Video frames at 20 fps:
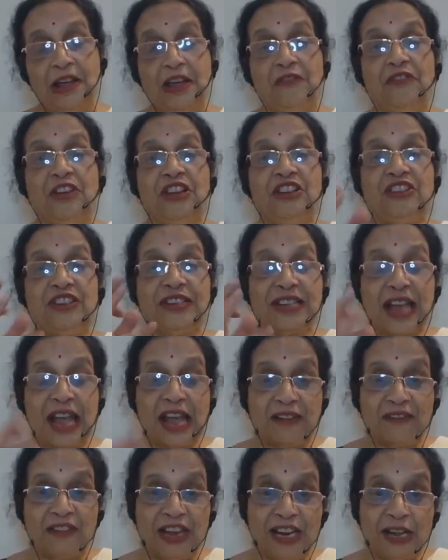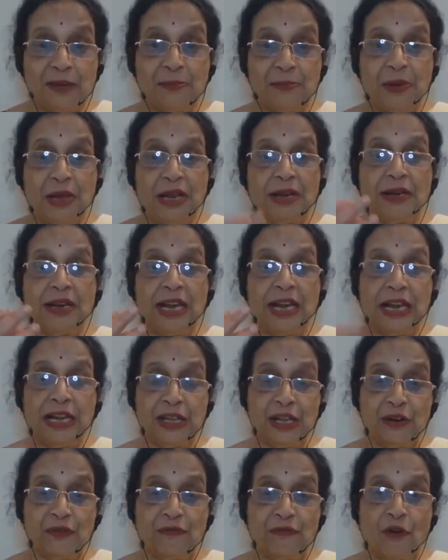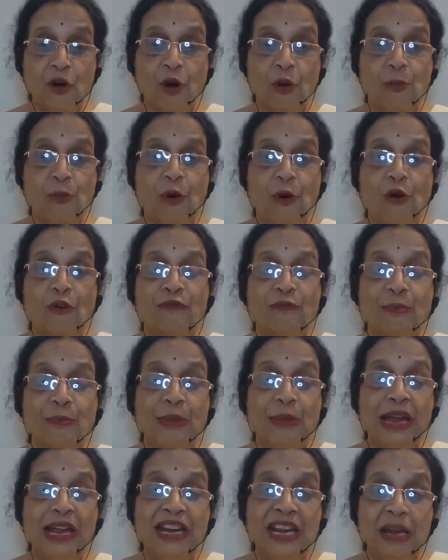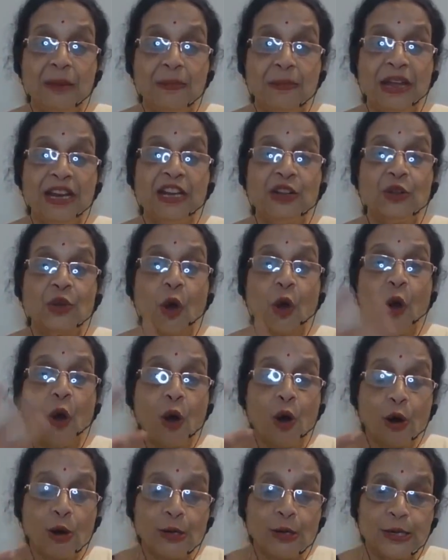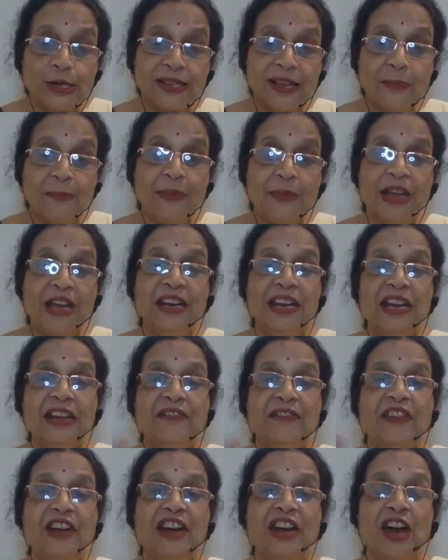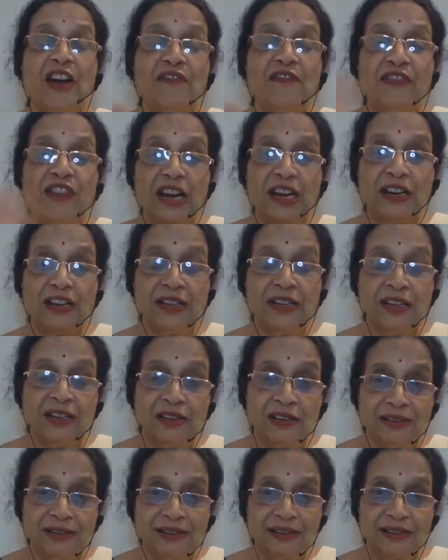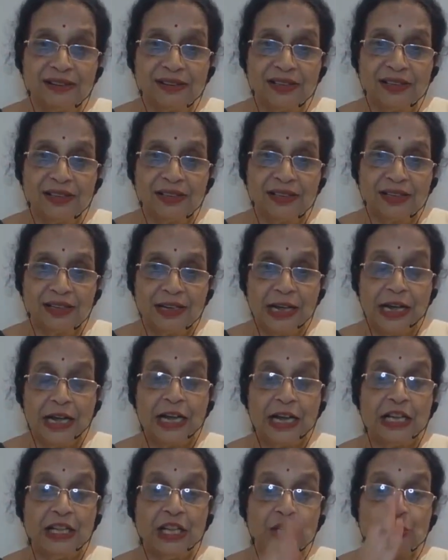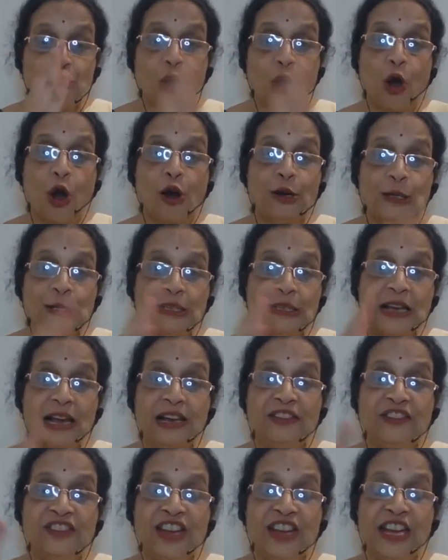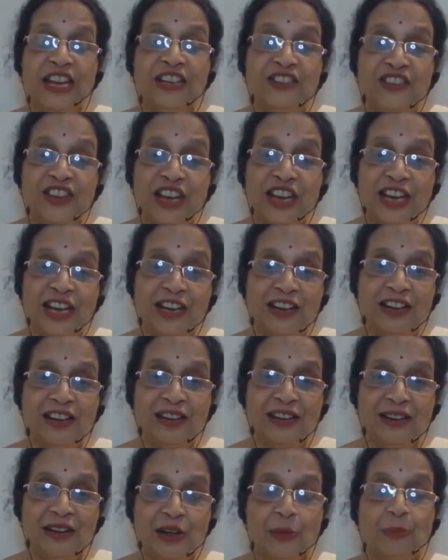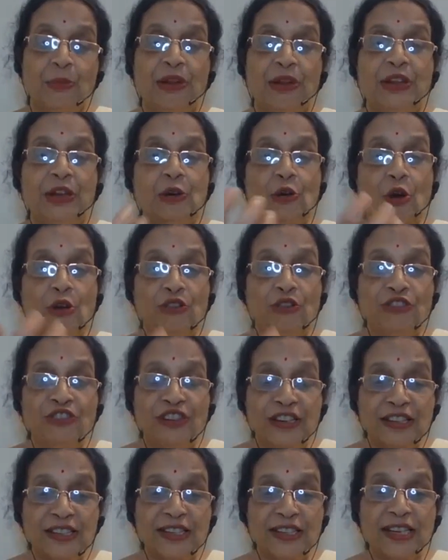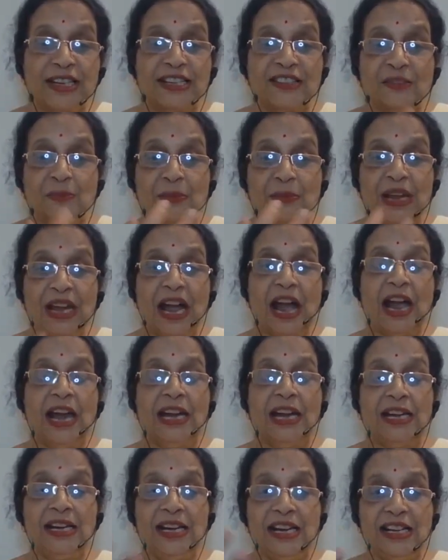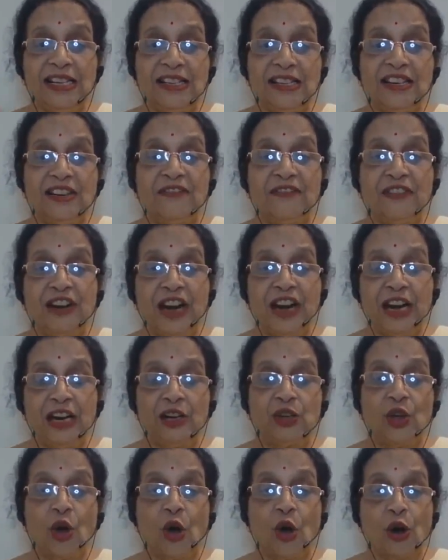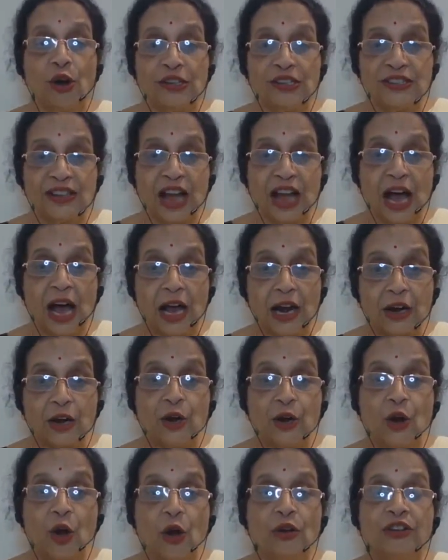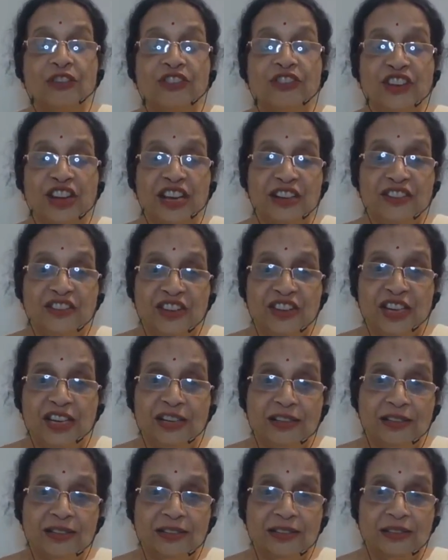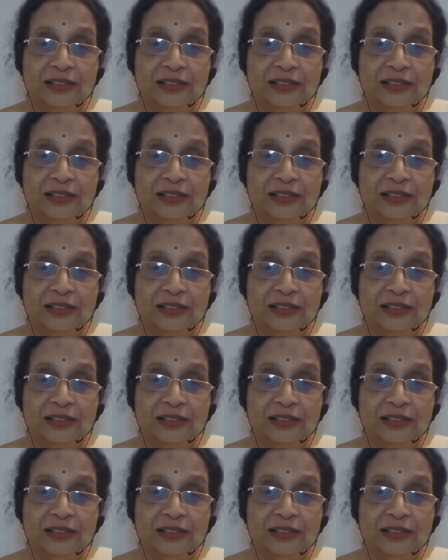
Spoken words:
which is available in the form of many, many thoughts appearing one after another. The thoughts are changing, but the consciousness behind these different thoughts are not changing.